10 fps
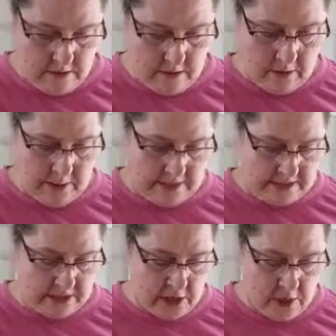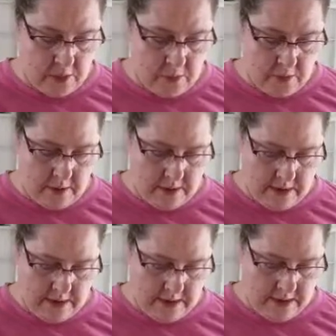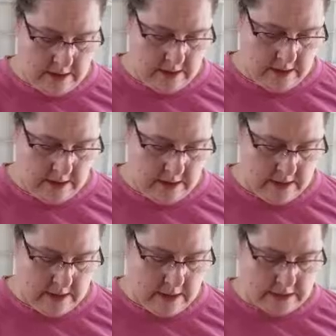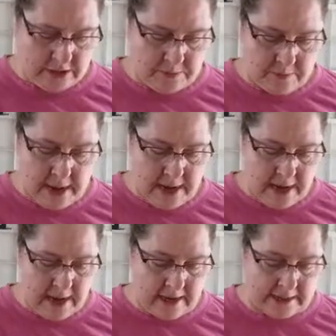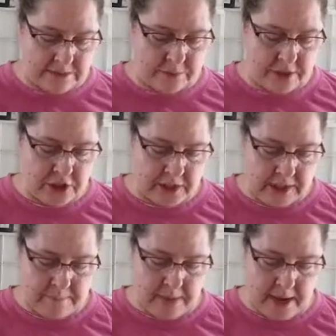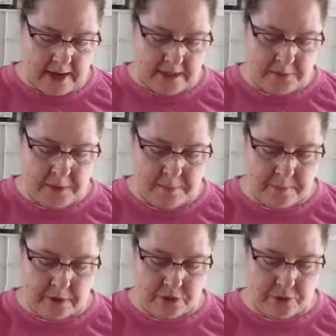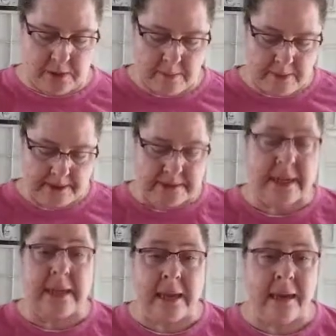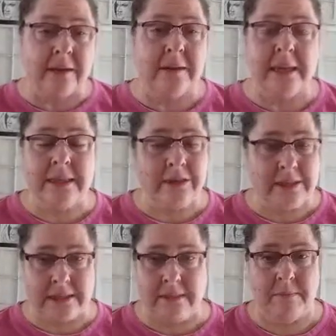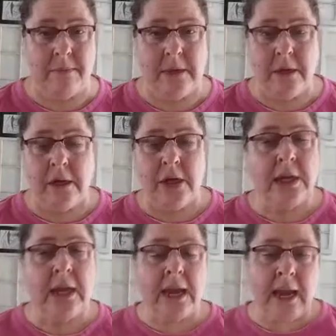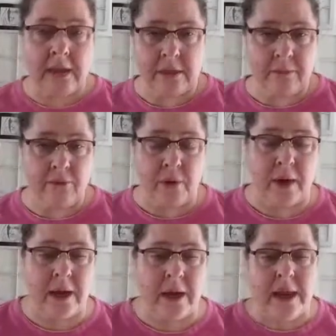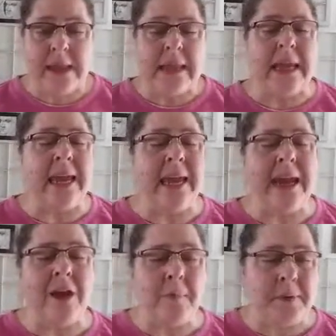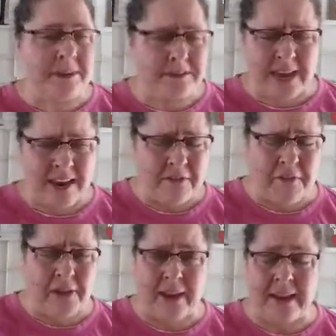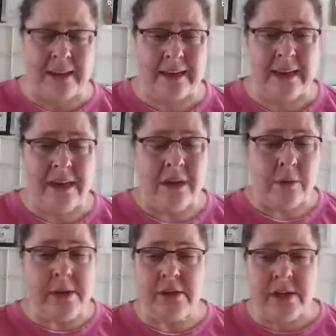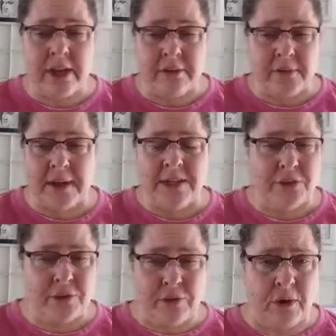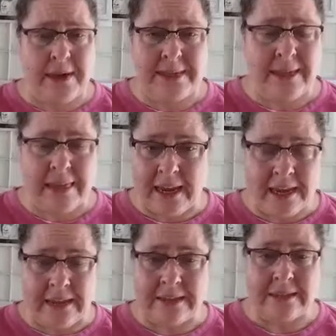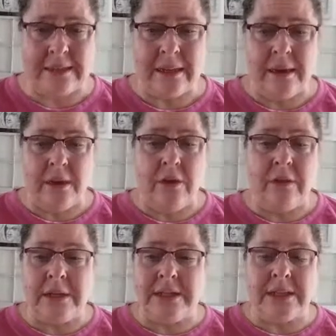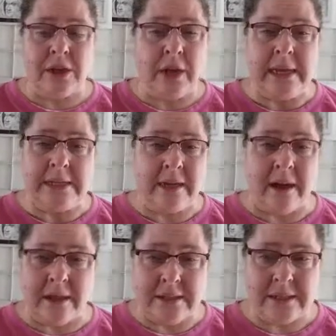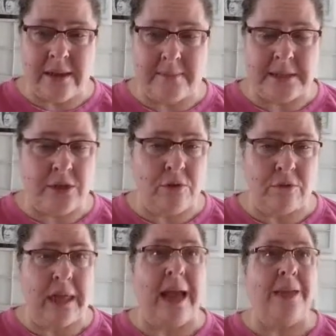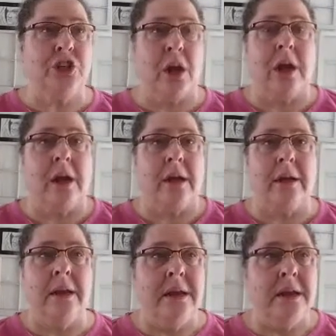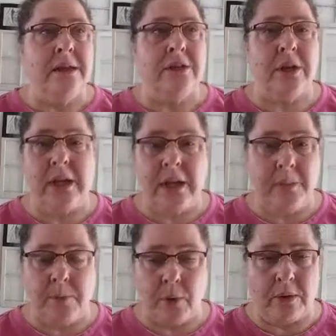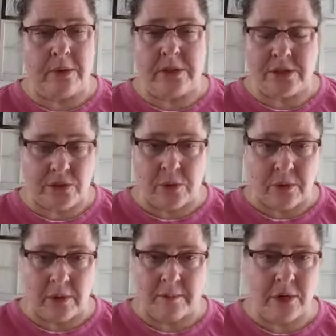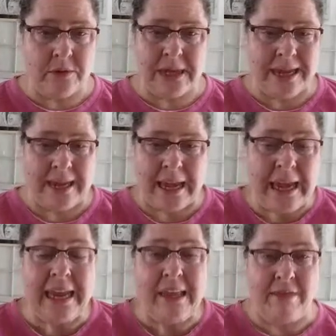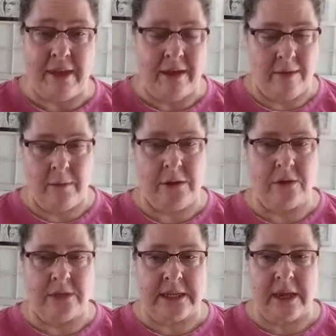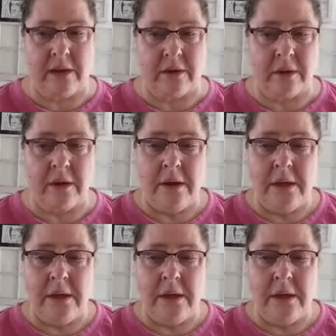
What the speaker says: Okay, so to my eyes, rigidly pious people are doing the best they can. Okay, they're asleep. You can't hate them for it. They can't help it. They're terrified. When you're terrified, you do crazy things. You listen to crazy concepts and you latch on to any port in the storm. You'll take anything when you're scared.